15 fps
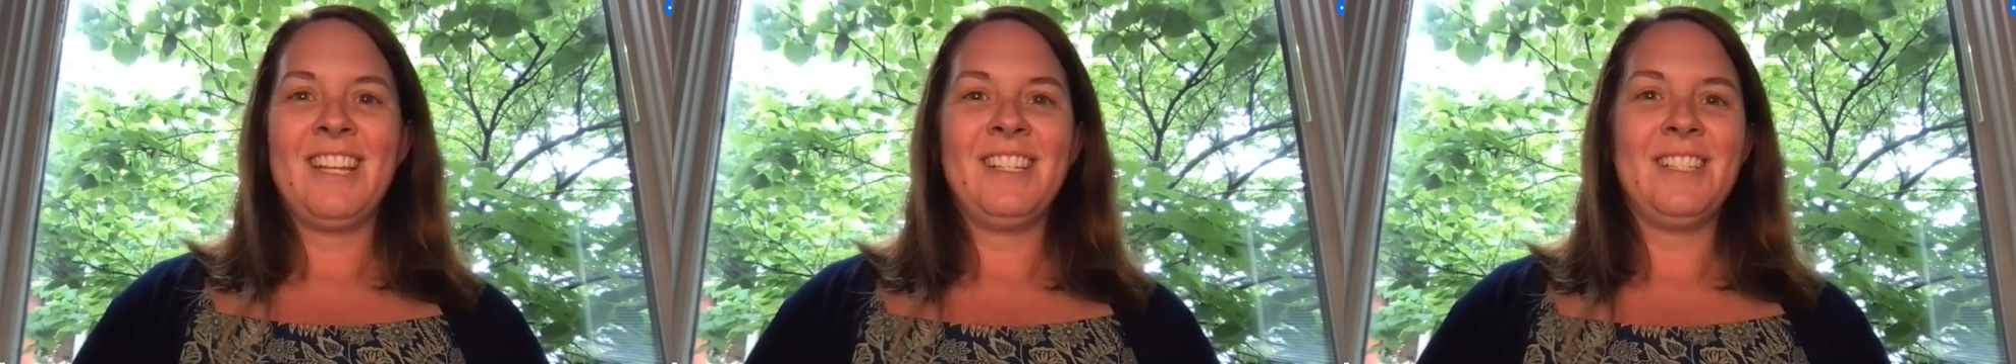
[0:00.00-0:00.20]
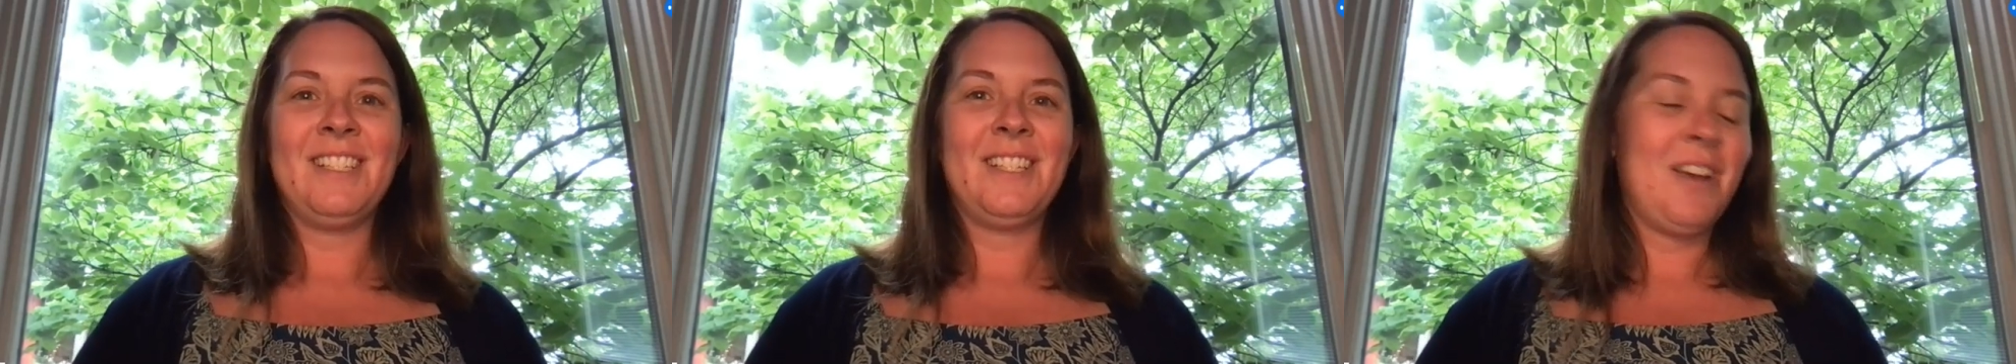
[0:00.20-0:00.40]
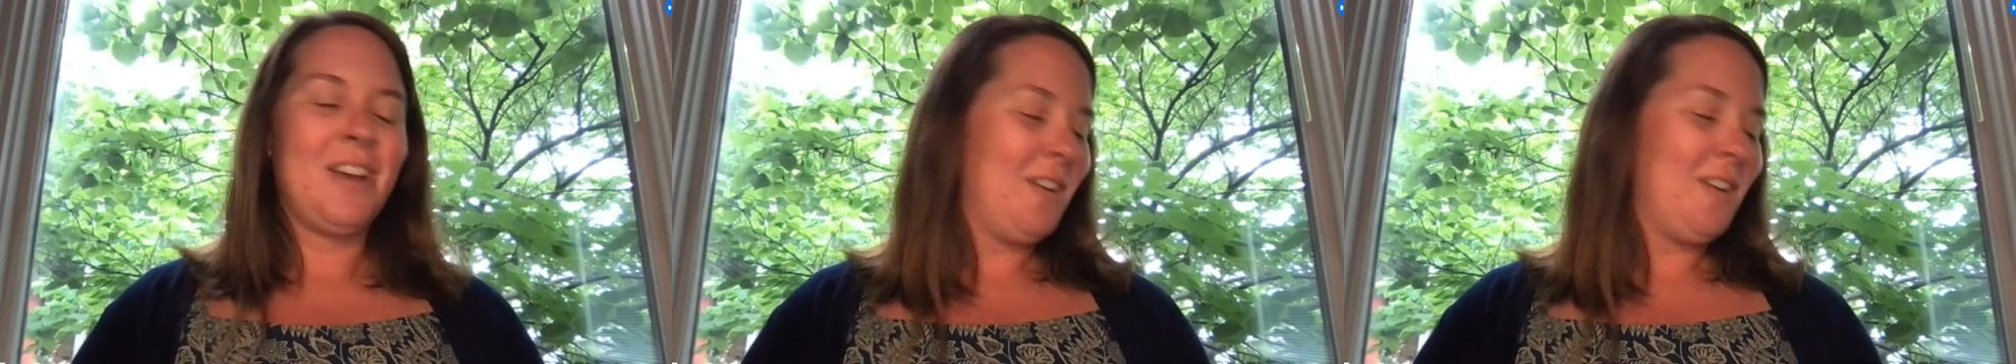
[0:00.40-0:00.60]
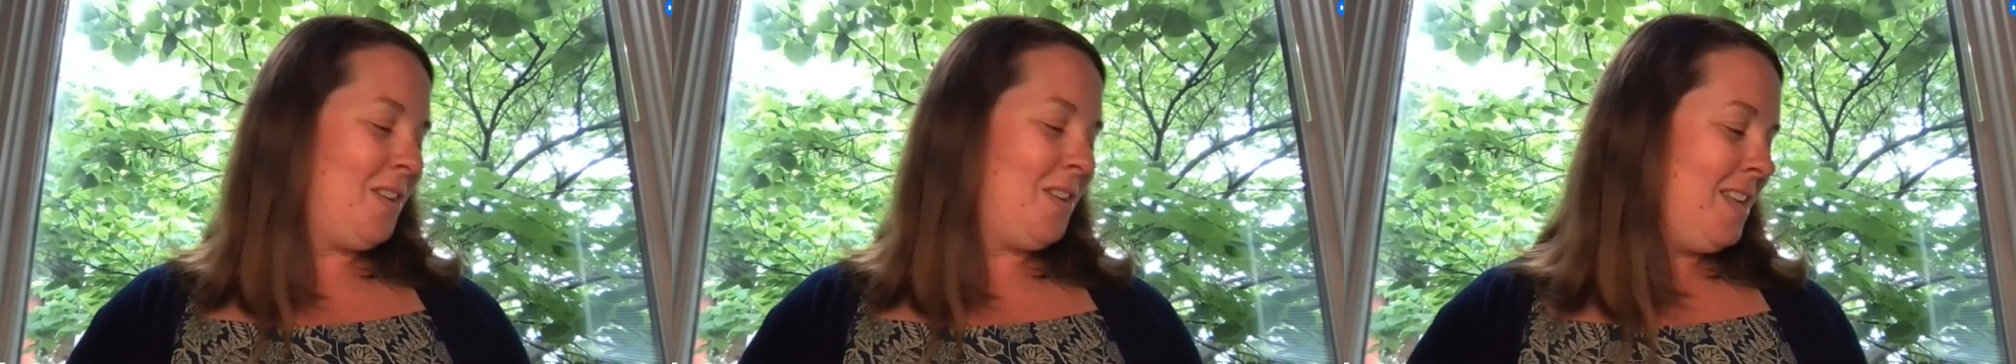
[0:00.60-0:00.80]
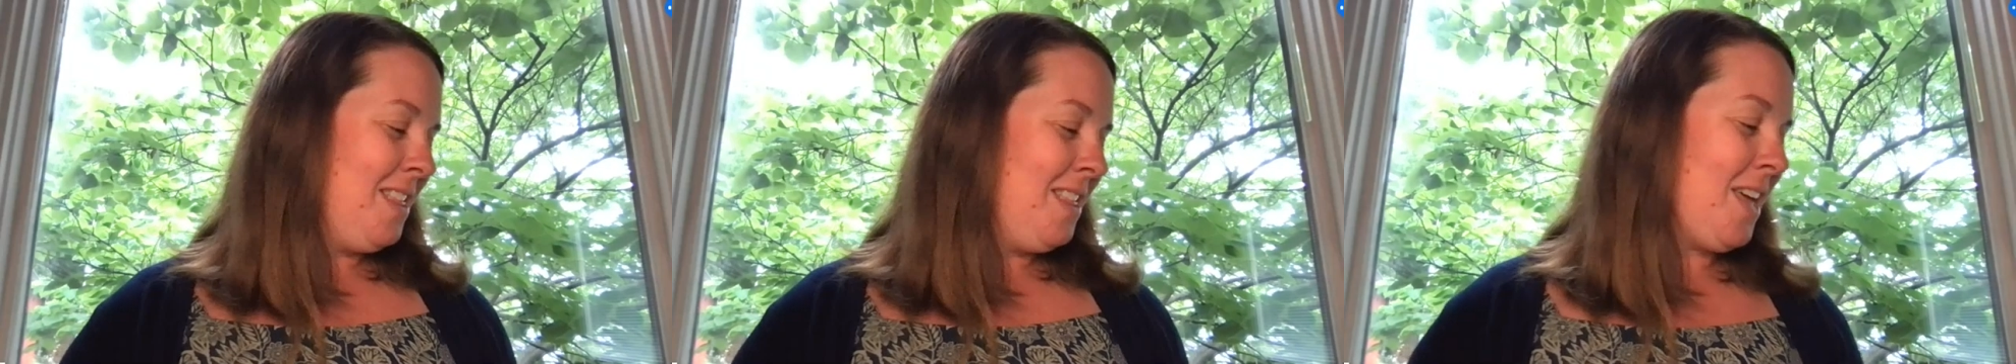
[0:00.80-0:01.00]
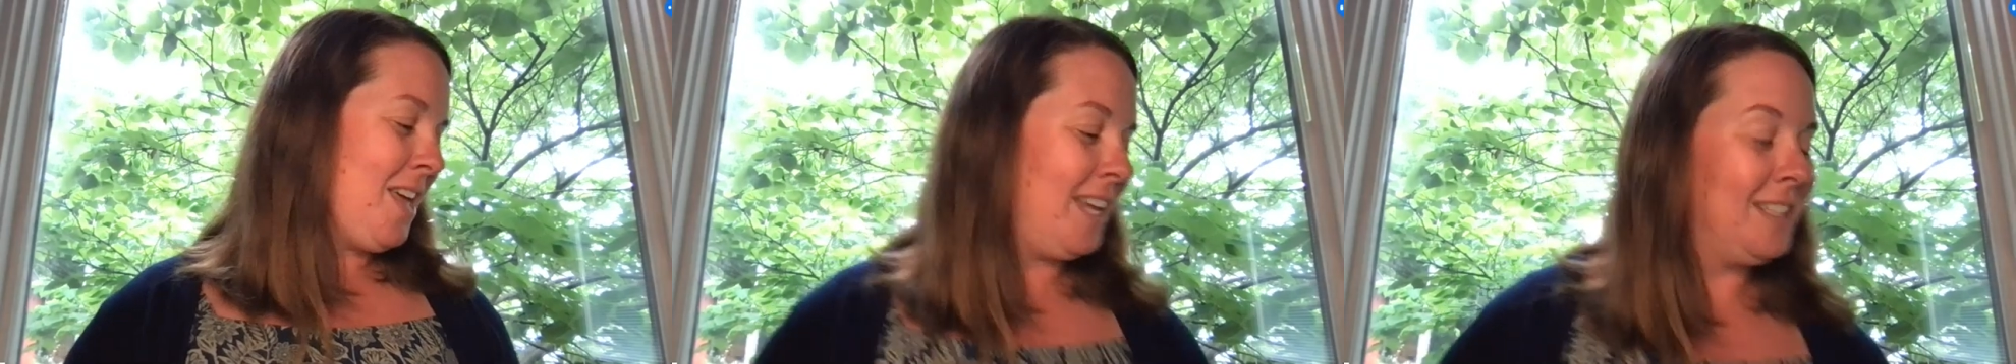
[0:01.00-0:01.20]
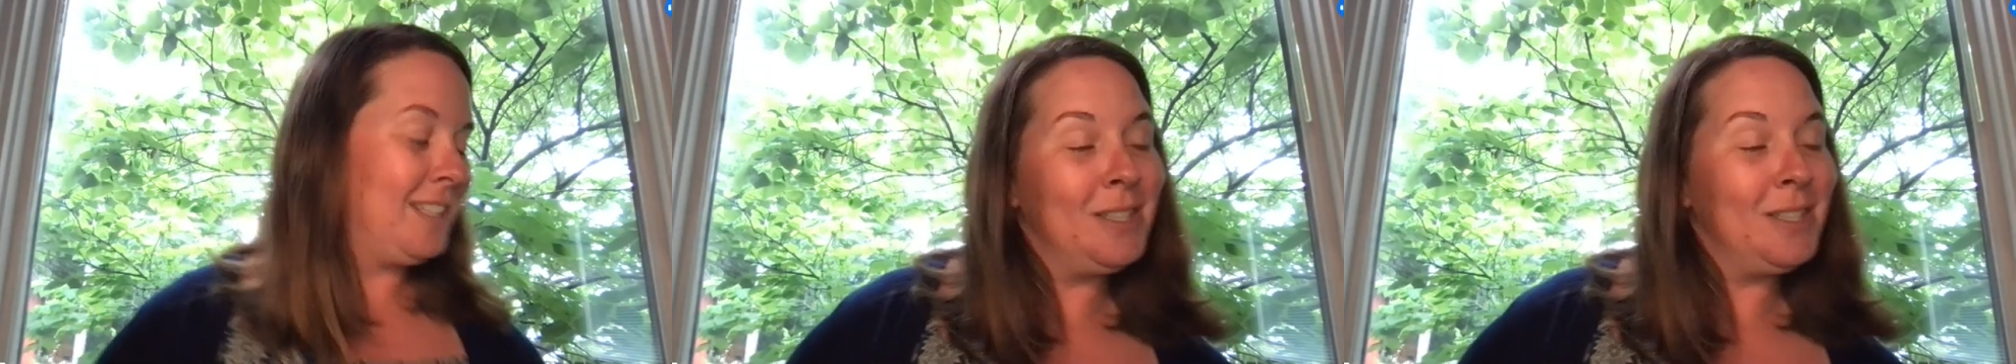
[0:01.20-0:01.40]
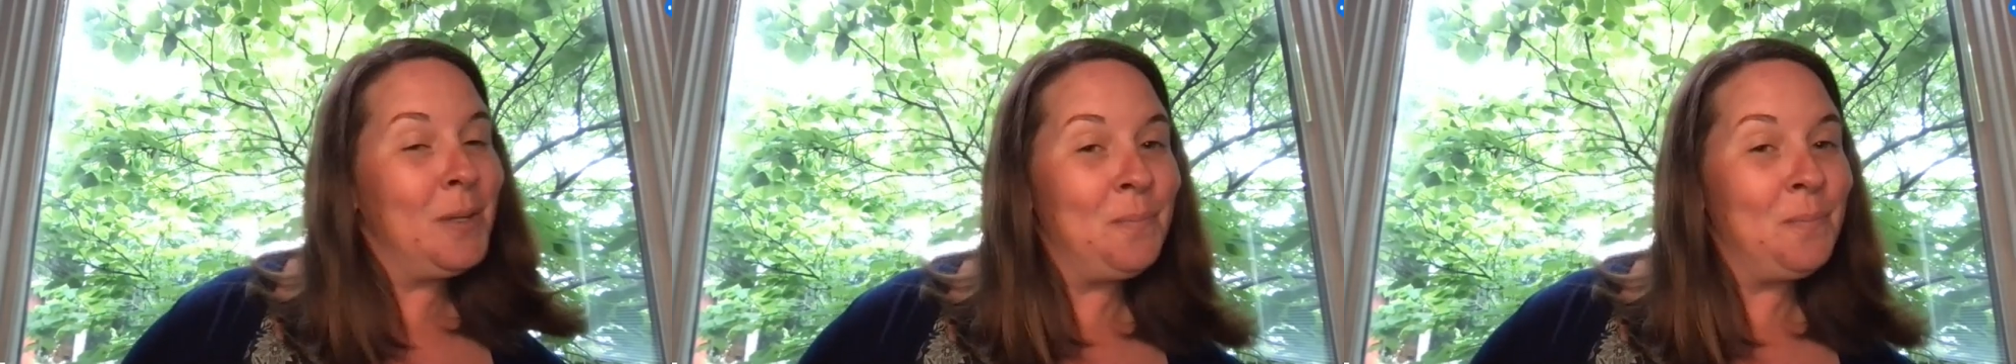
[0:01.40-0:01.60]
And so
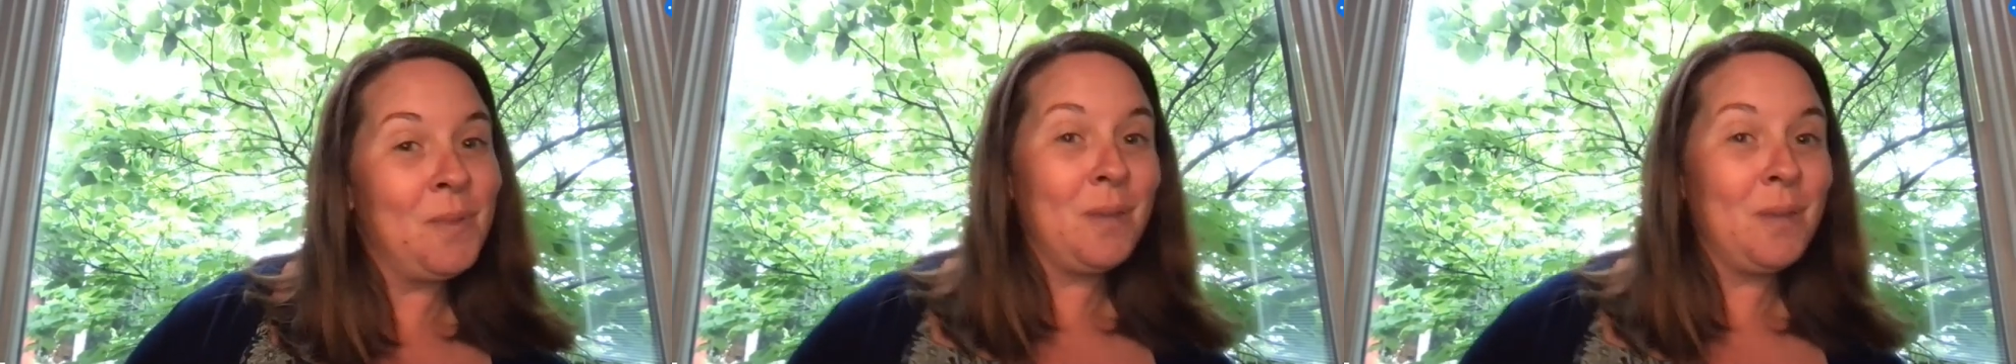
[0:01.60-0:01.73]
that's